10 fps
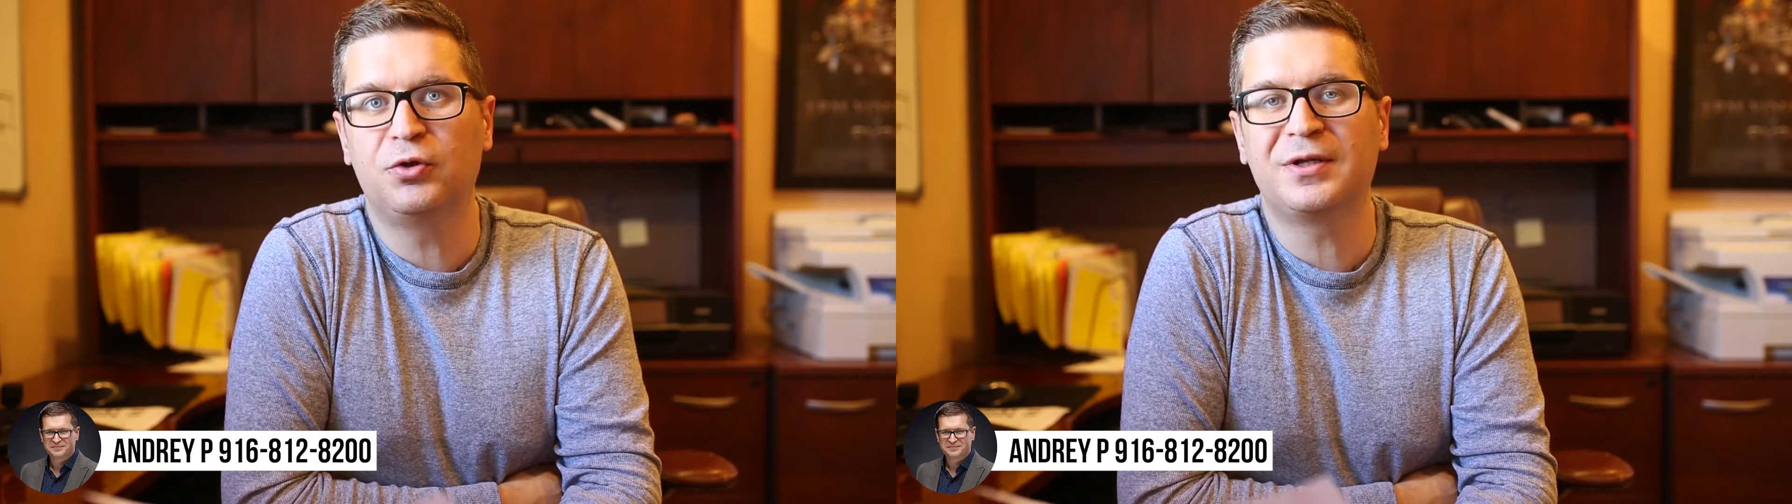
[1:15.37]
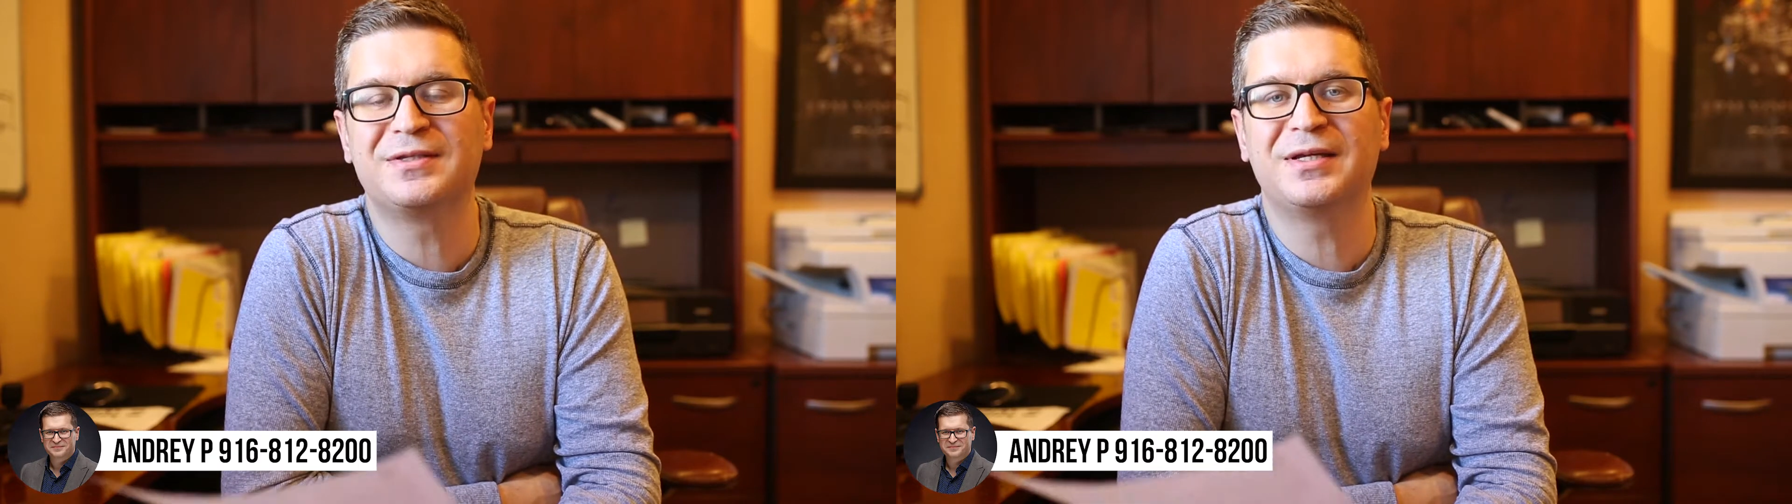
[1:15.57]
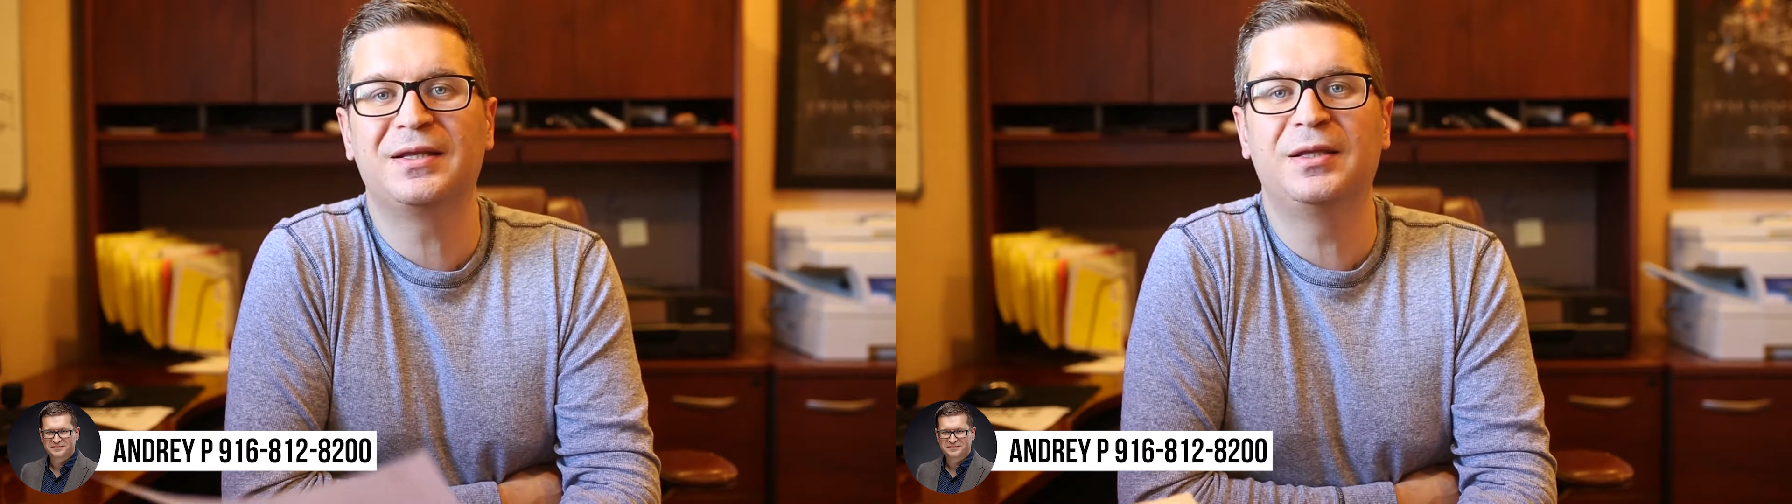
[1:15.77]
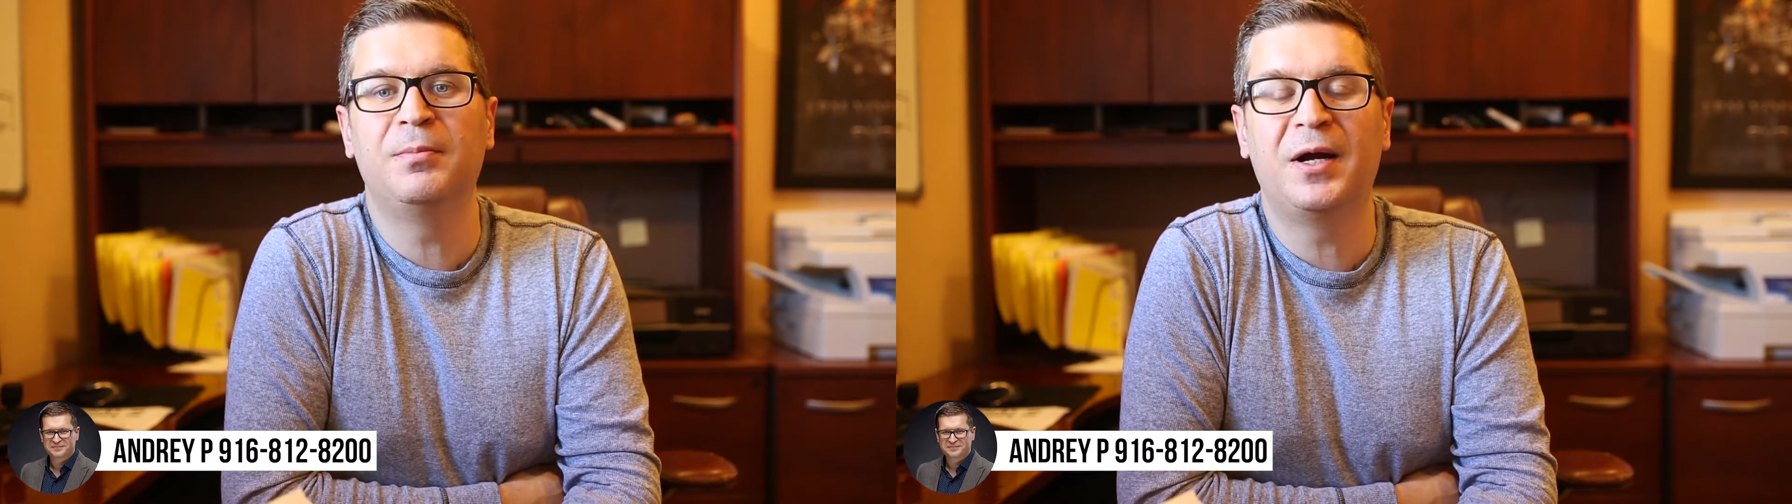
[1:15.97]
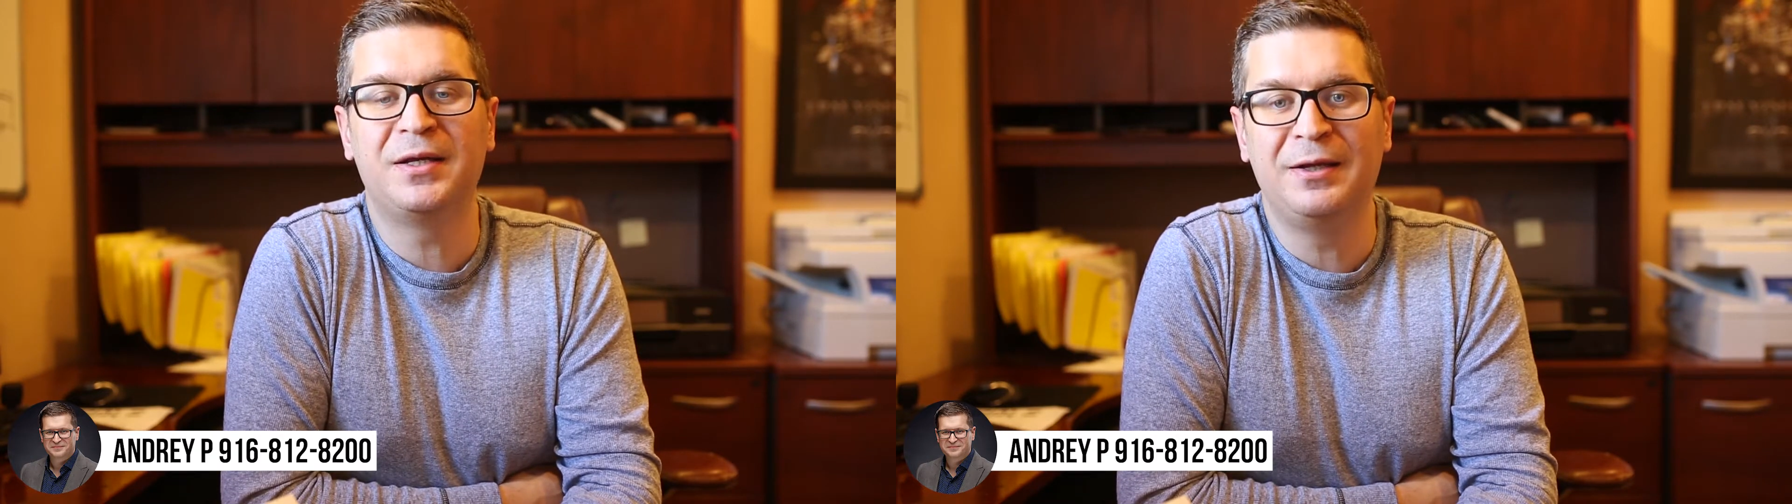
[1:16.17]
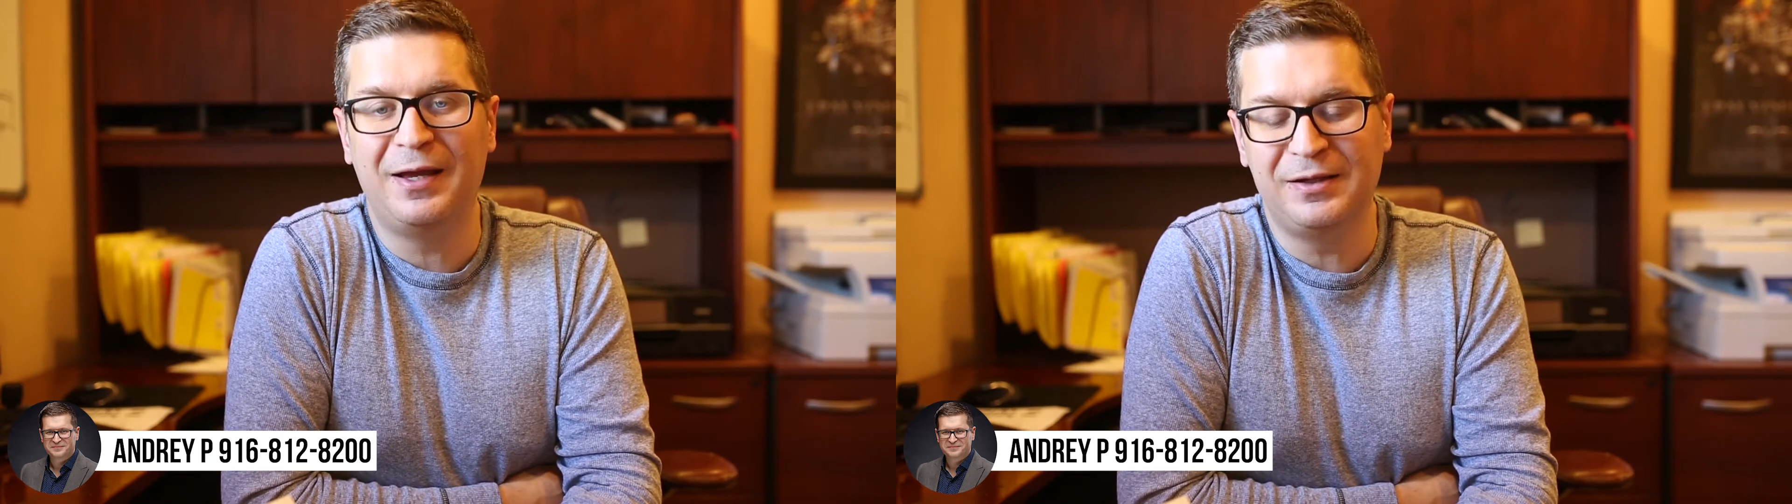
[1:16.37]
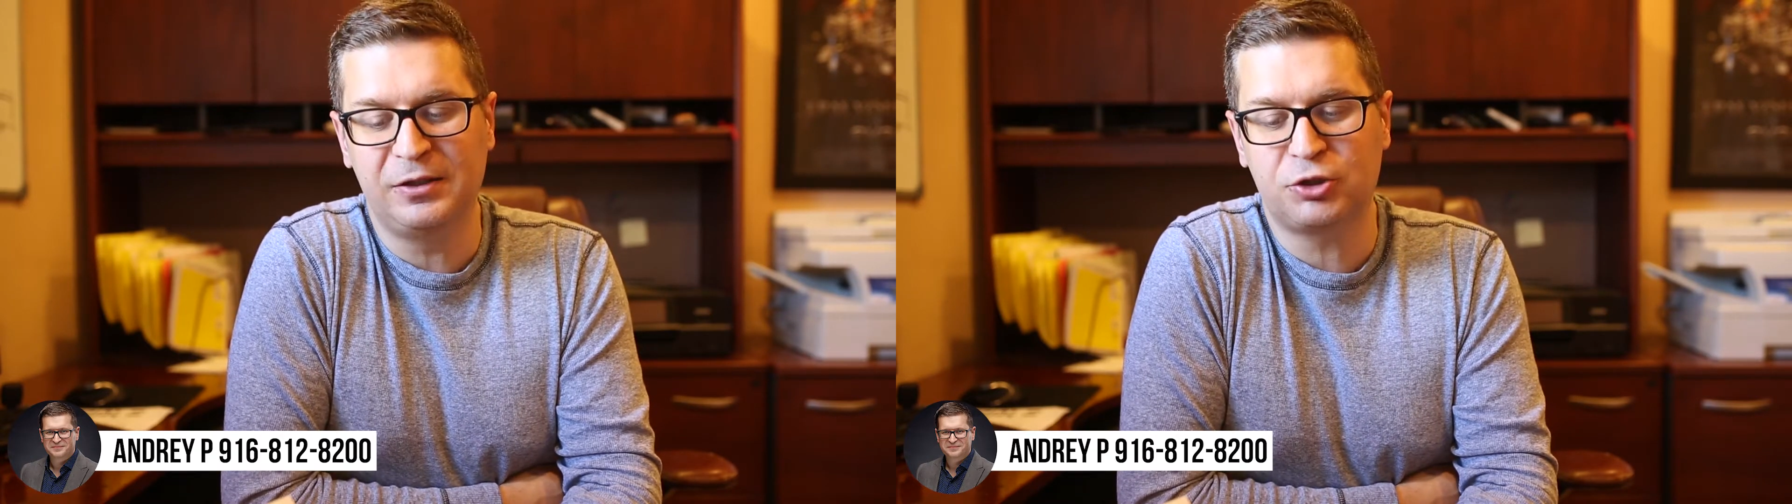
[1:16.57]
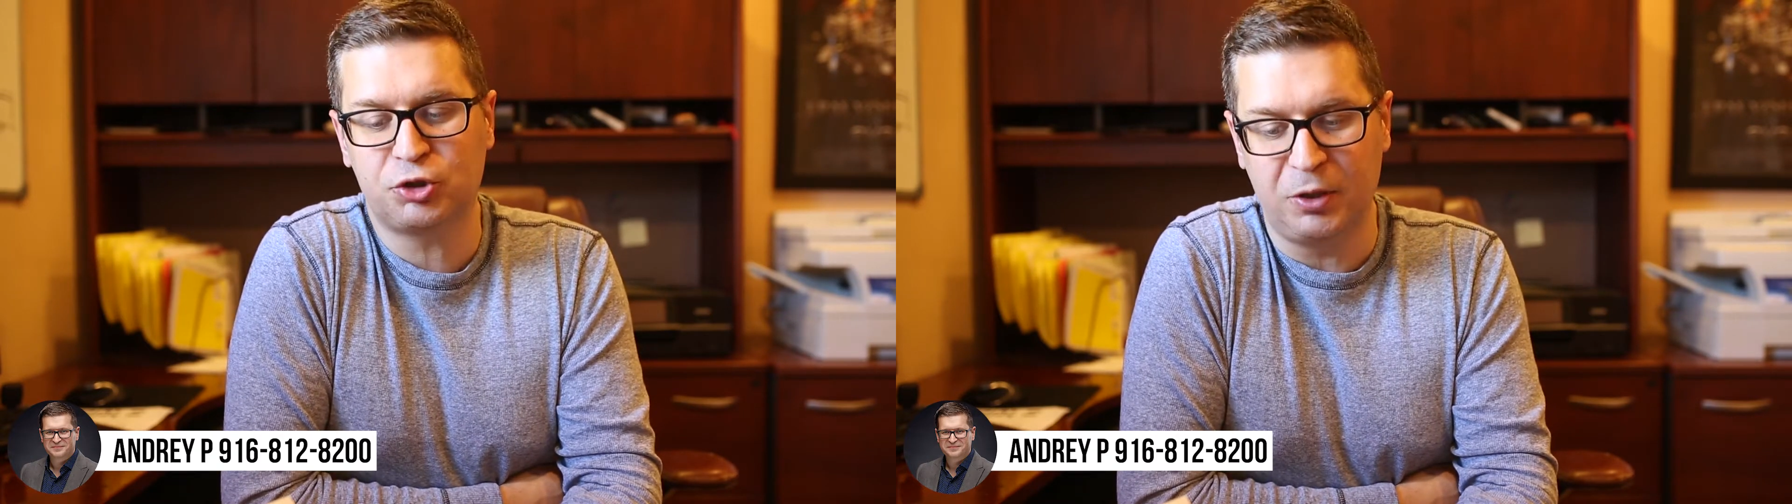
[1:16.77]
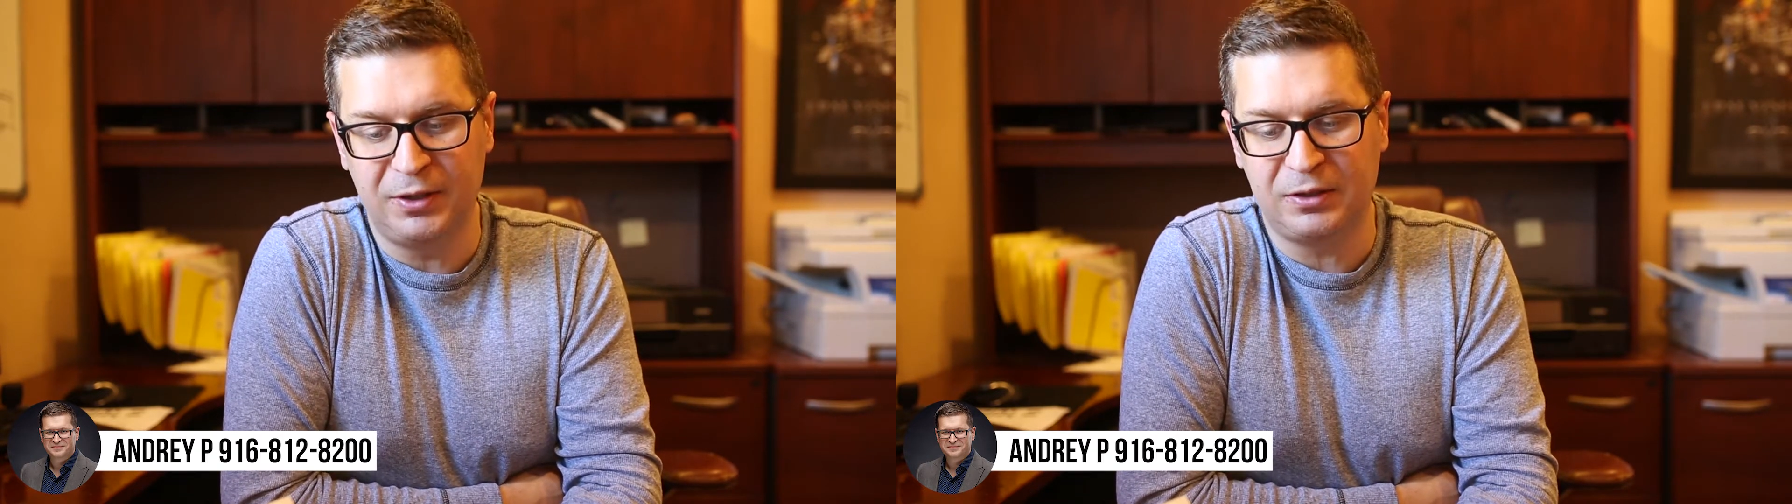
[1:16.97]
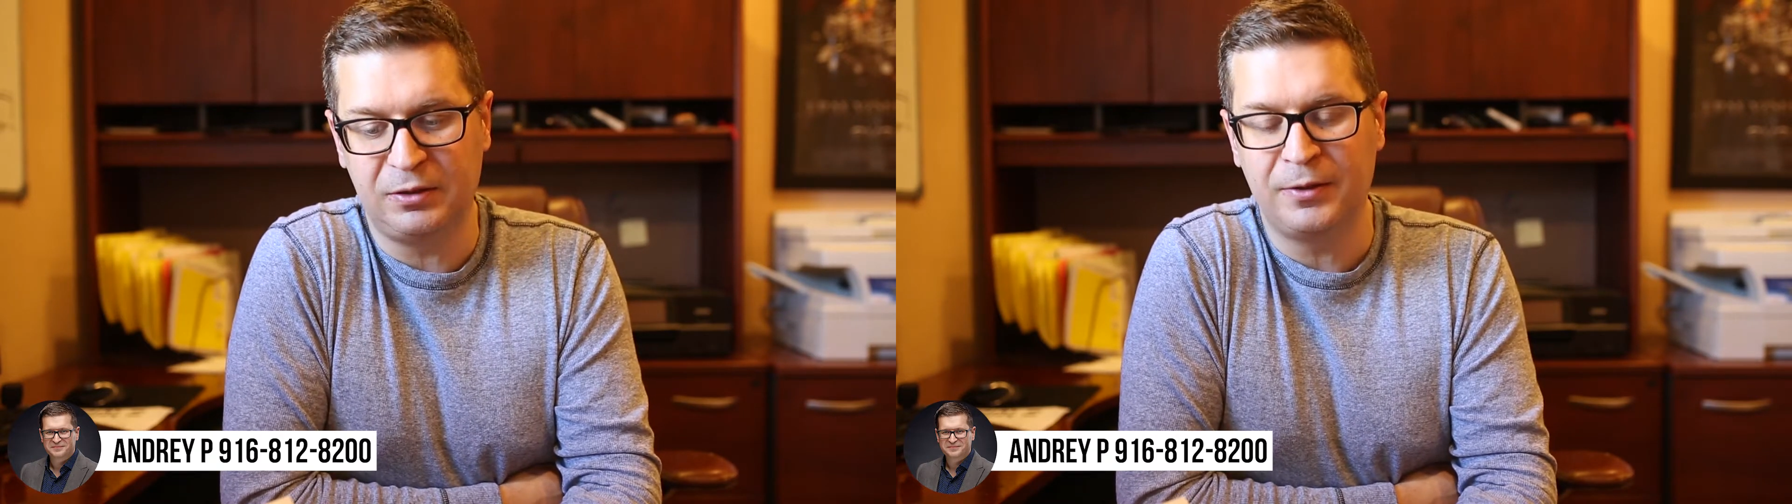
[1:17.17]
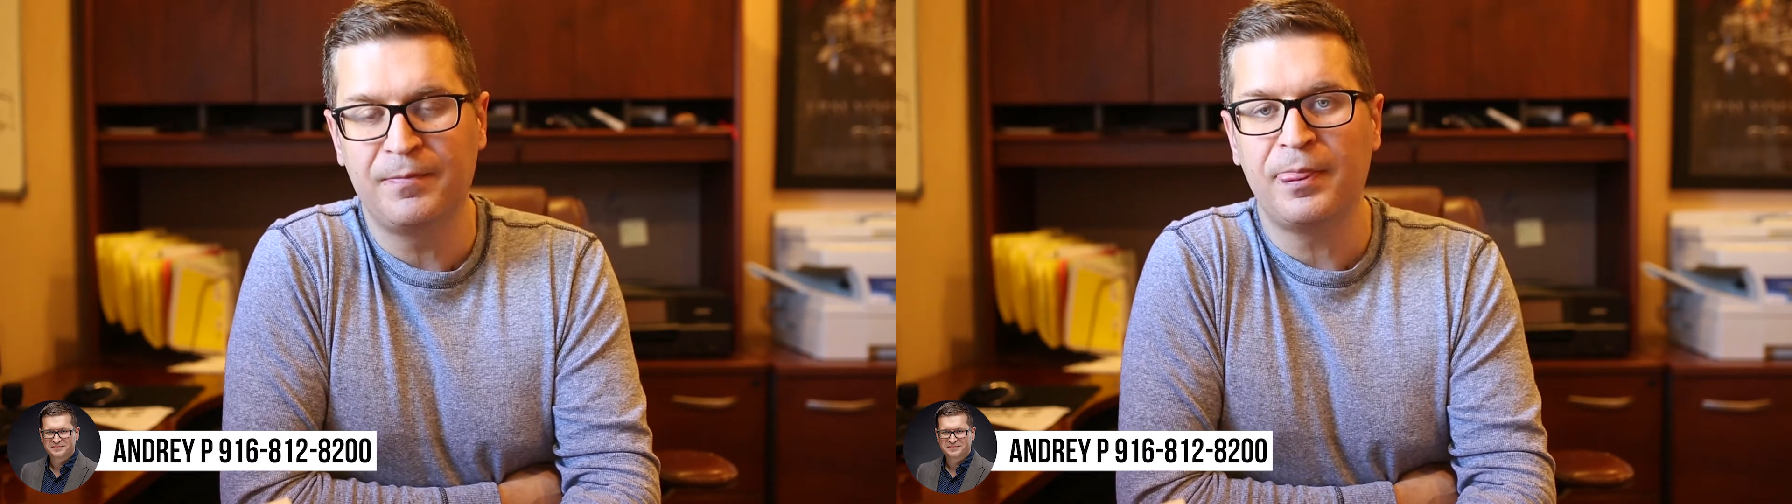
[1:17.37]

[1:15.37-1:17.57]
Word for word: you can send the money electronically.